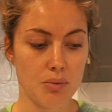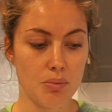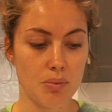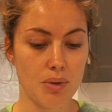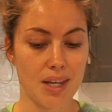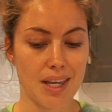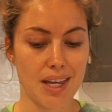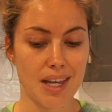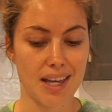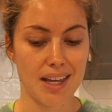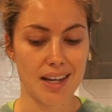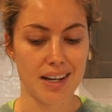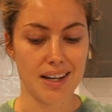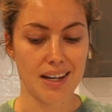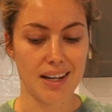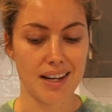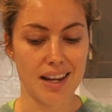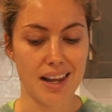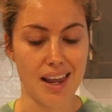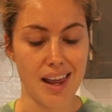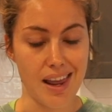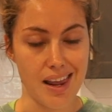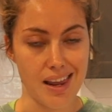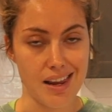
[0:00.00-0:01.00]
we get
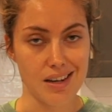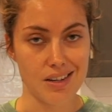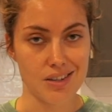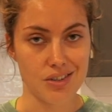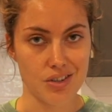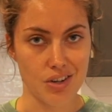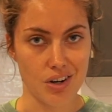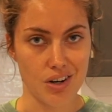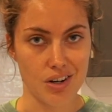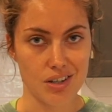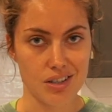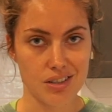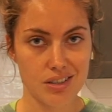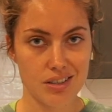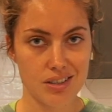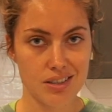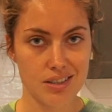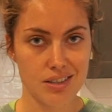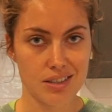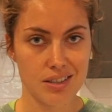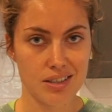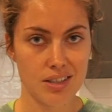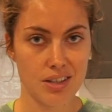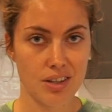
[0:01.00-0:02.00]
8
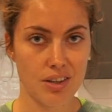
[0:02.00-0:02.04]
jars.